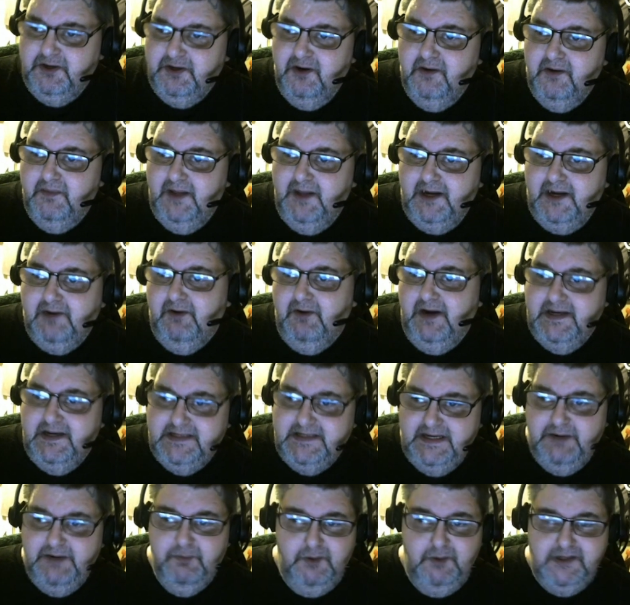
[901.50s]
them like
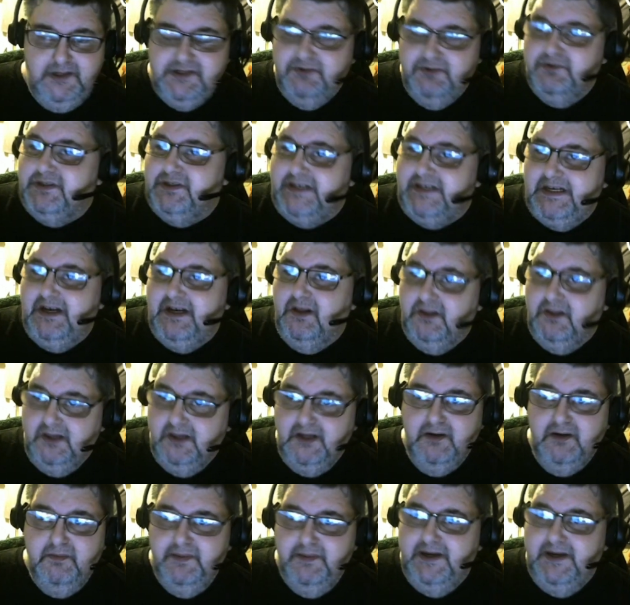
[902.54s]
crazy. Once you see a
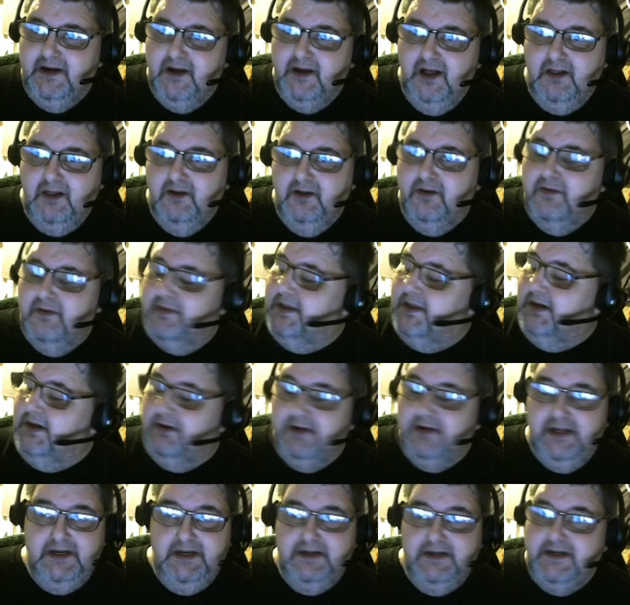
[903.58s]
little bit of color, they'll
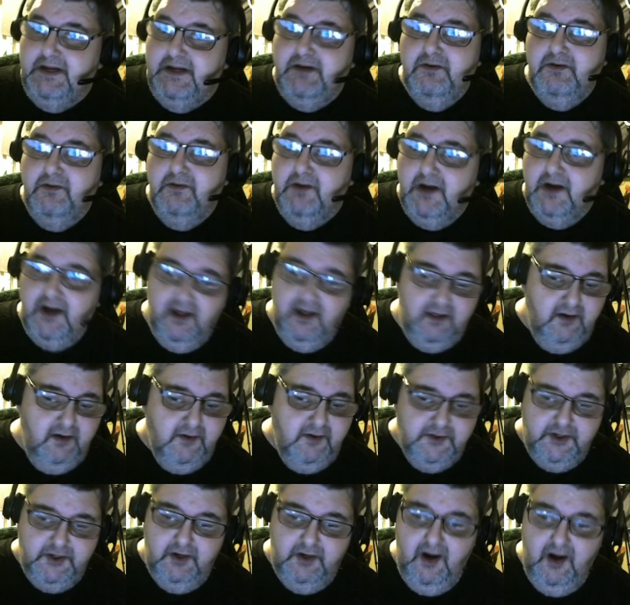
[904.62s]
continue to color.
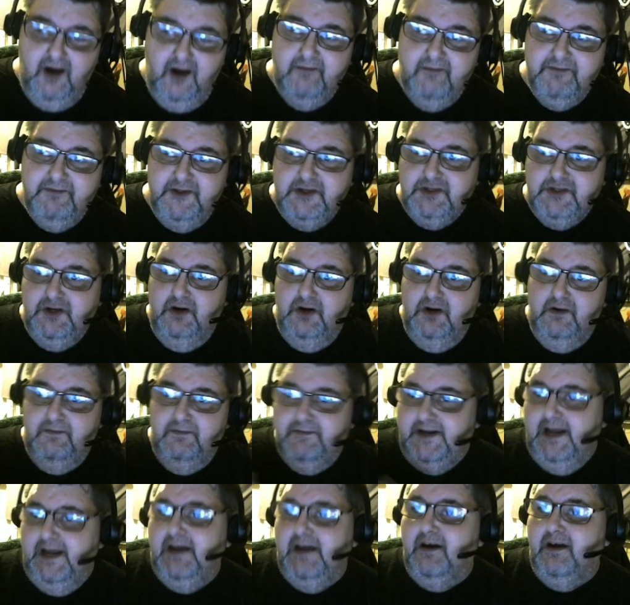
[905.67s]
Turn off the stove,
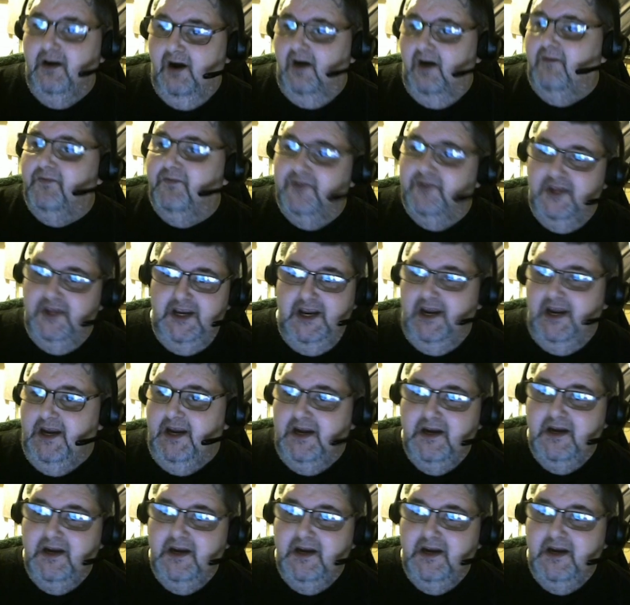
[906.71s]
take it off the heat,